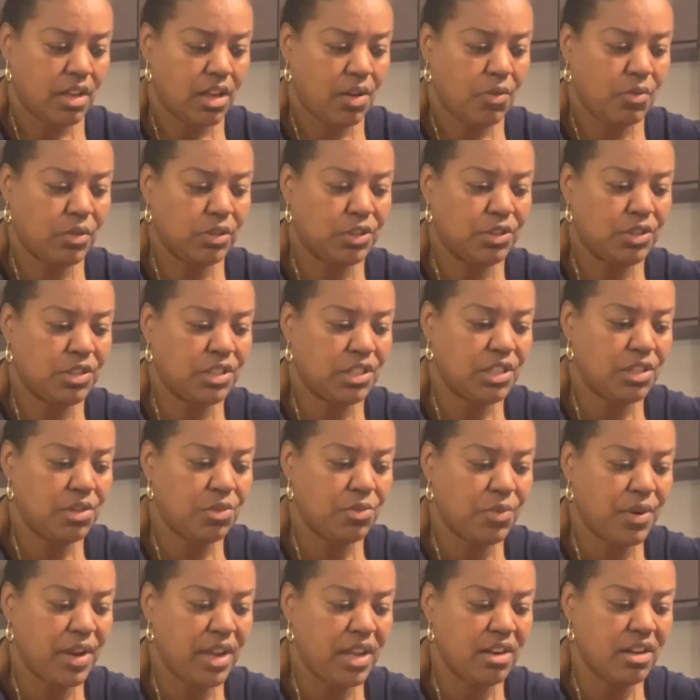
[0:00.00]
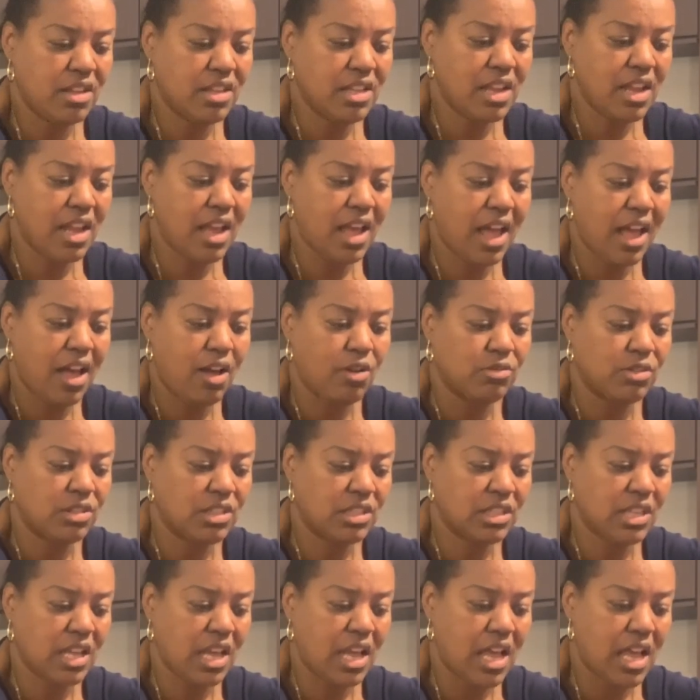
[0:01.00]
I want you to see the red on the
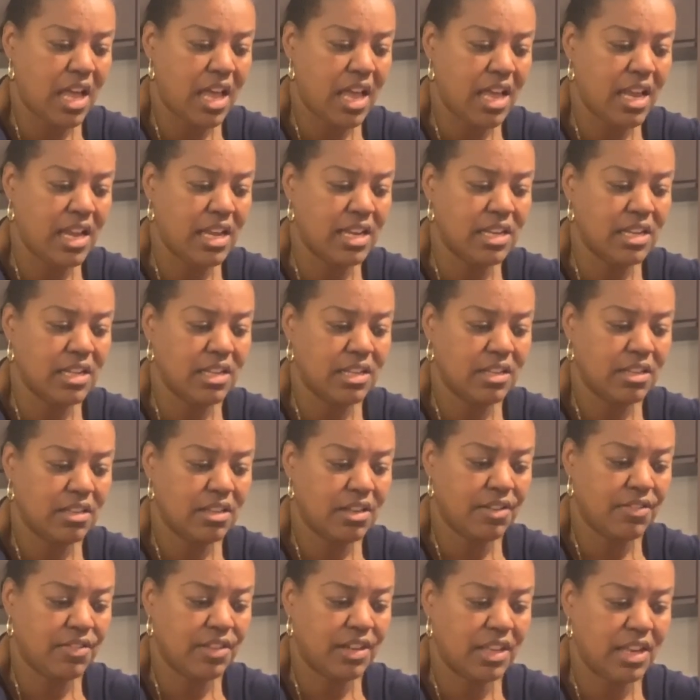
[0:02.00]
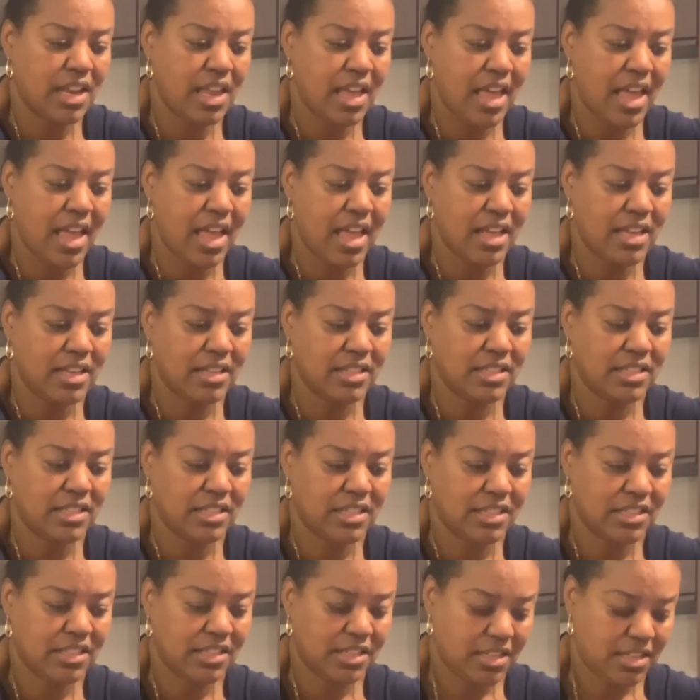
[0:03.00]
outside of the
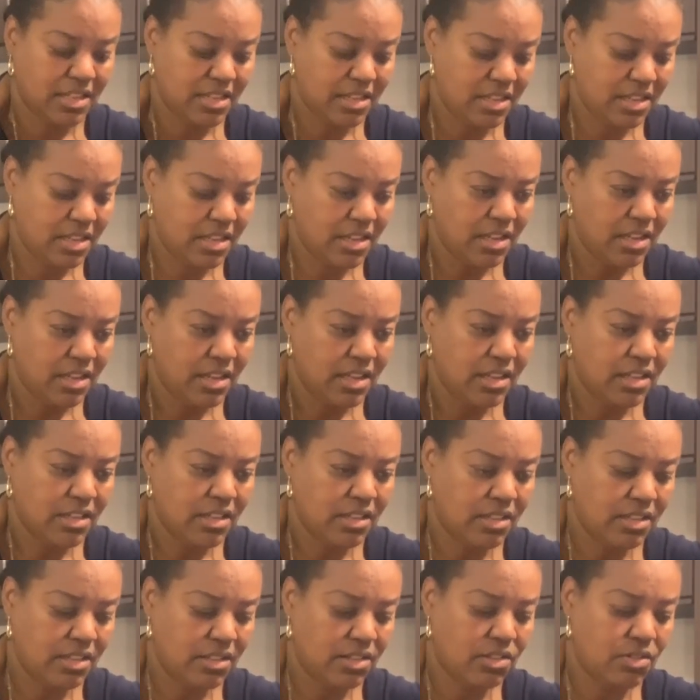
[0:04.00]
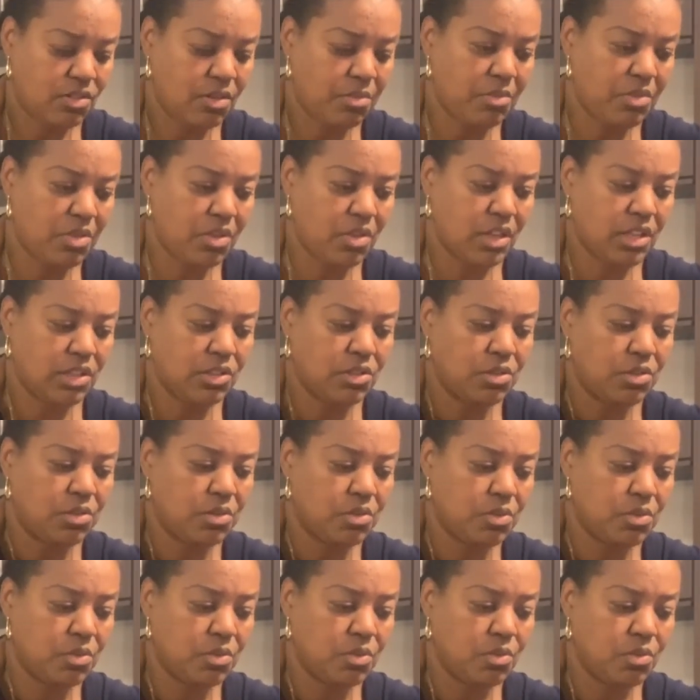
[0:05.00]
glass. So I'm going to
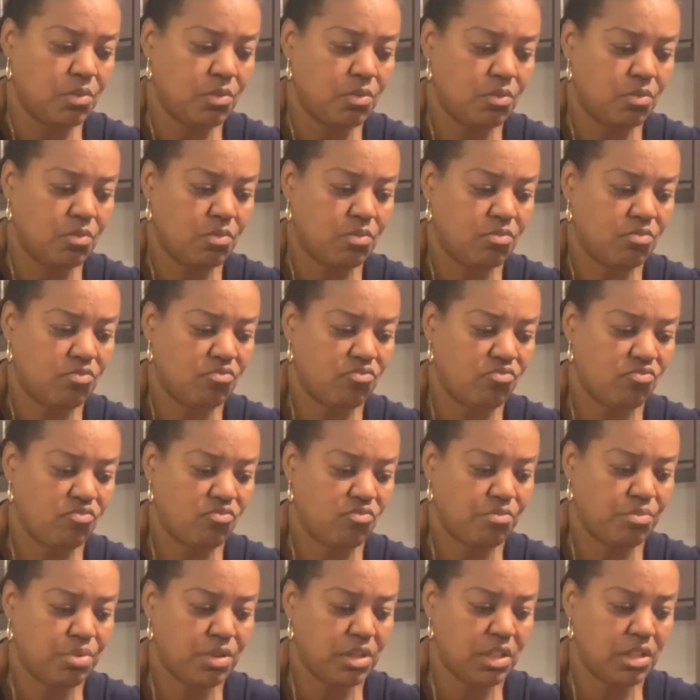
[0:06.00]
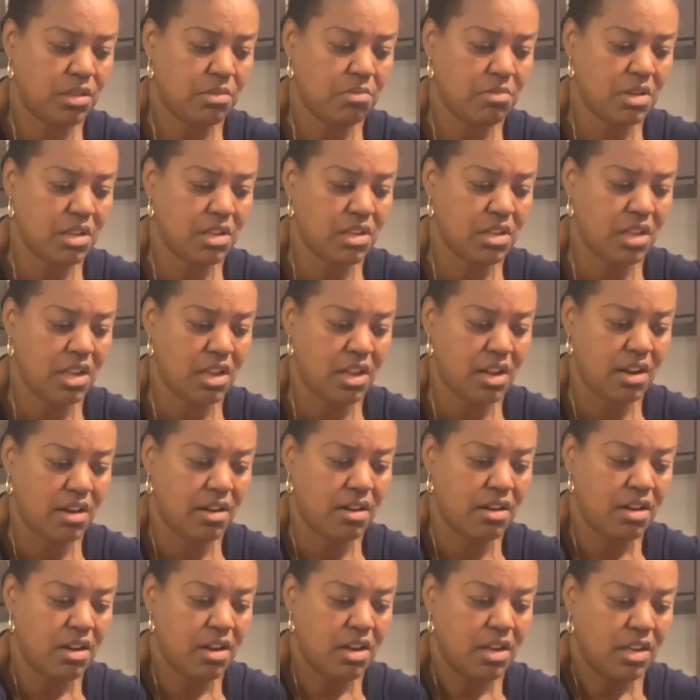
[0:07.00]
put them in
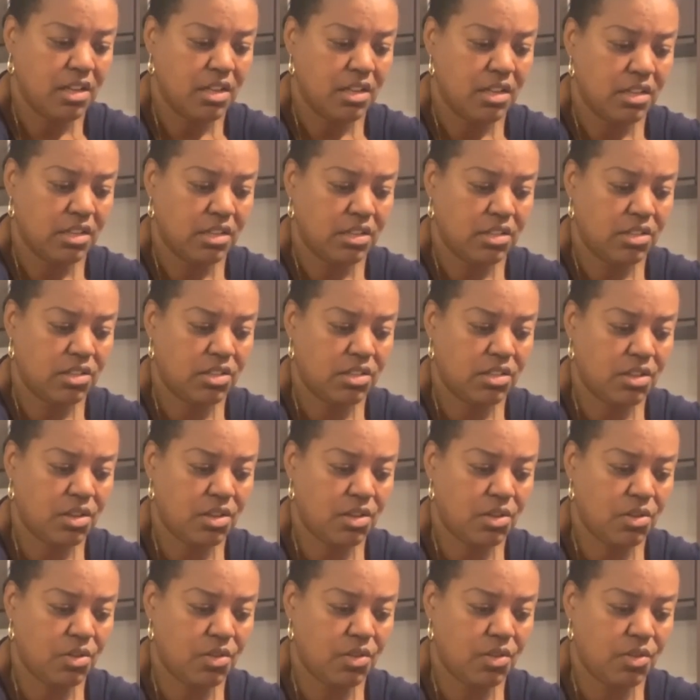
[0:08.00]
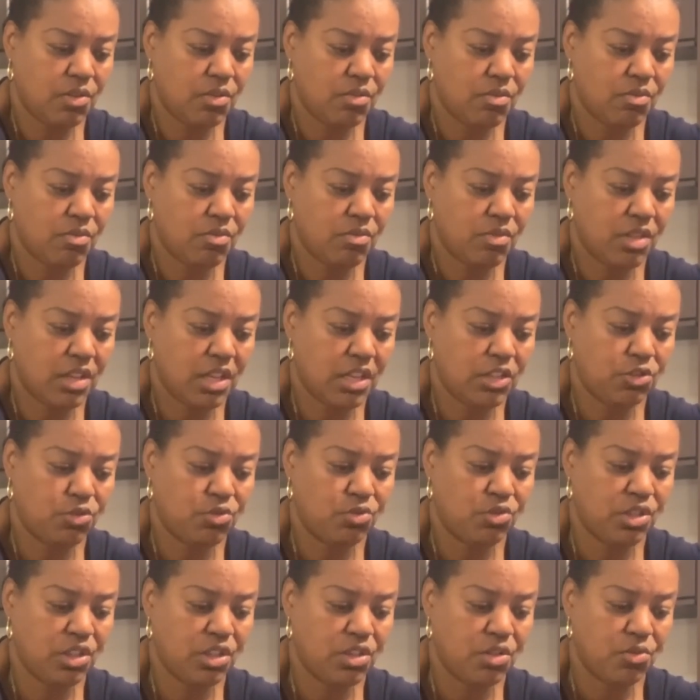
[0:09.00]
there so that you
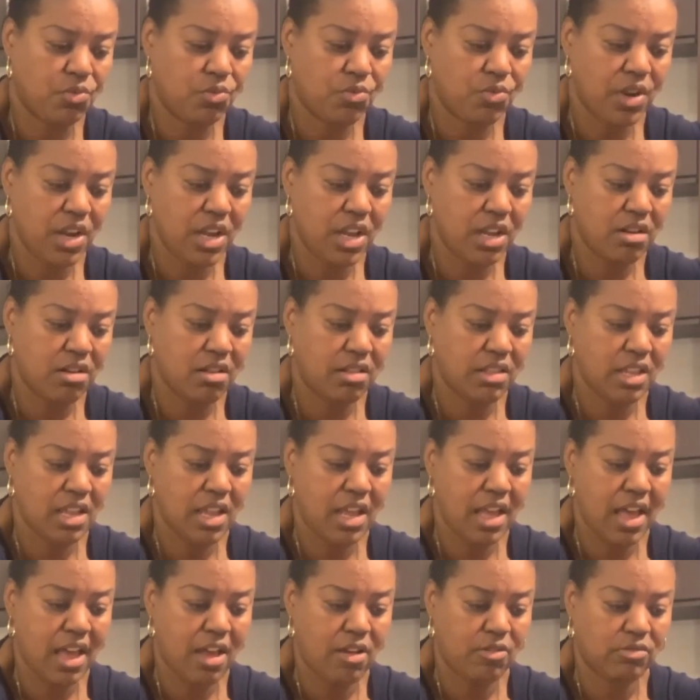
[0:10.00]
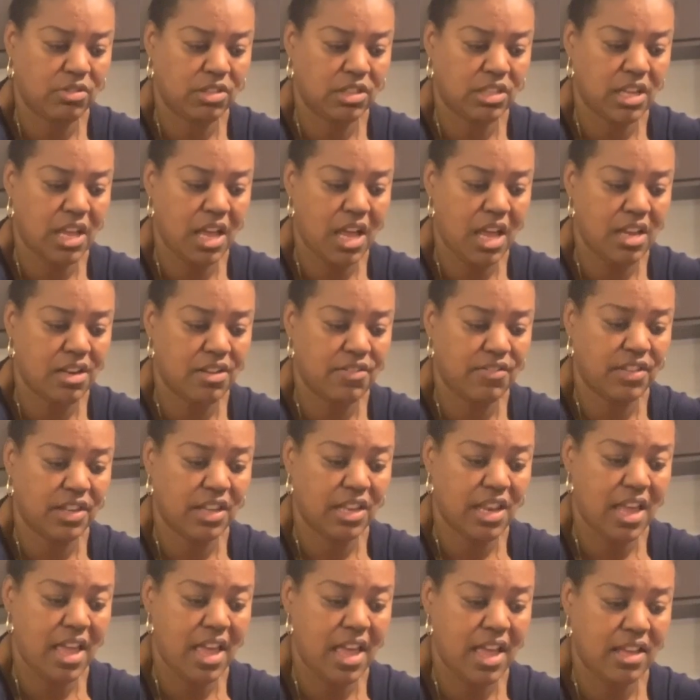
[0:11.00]
see the red on the outside of
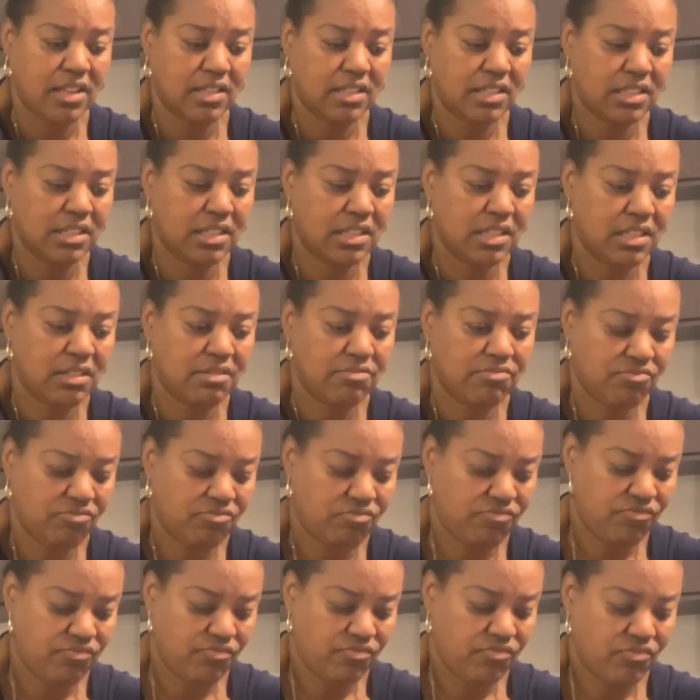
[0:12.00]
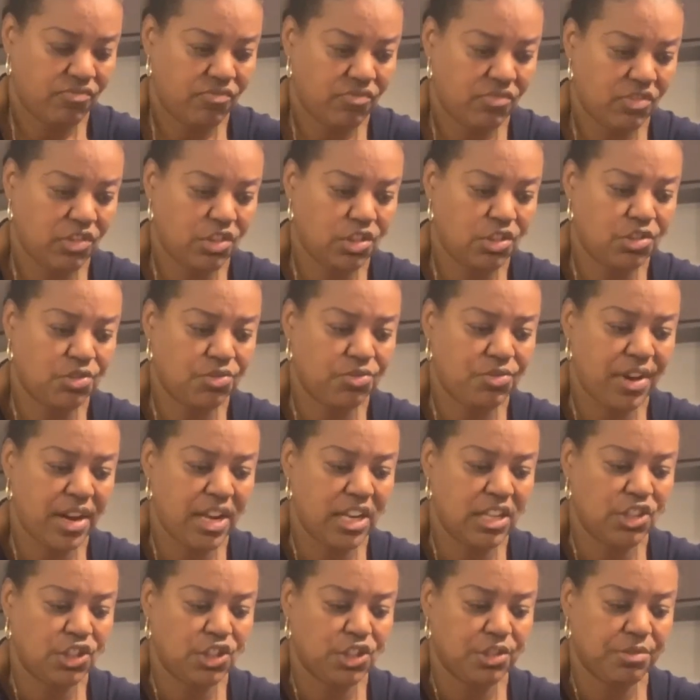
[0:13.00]
the glass. Just
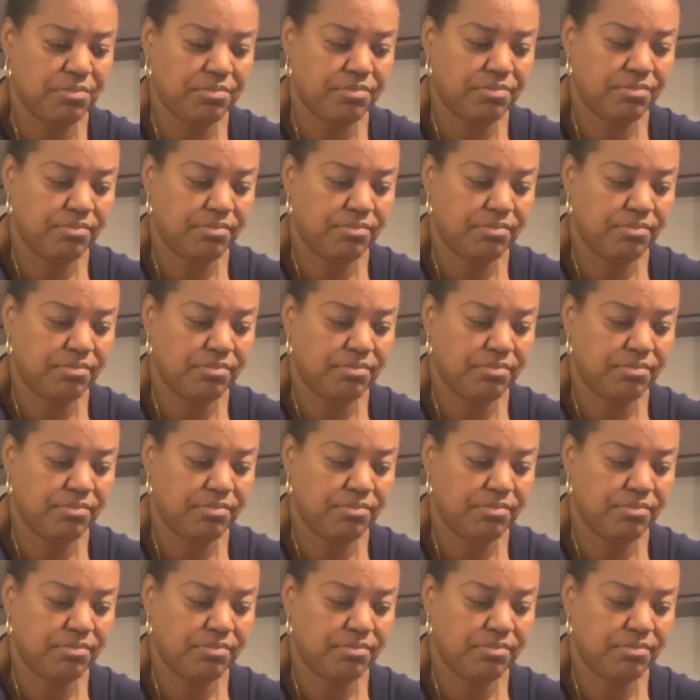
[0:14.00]
arrange them